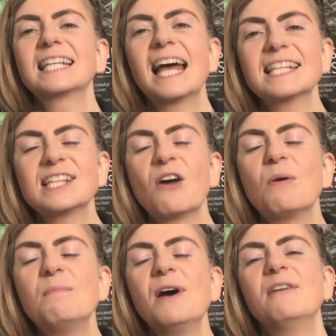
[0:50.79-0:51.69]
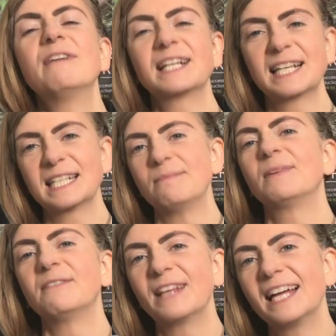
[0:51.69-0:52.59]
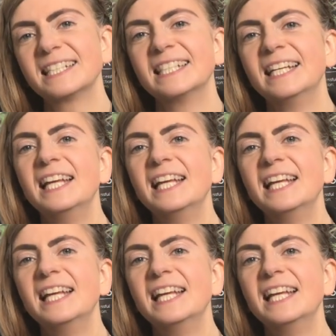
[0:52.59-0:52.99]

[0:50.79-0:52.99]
cats are a perfect example of that.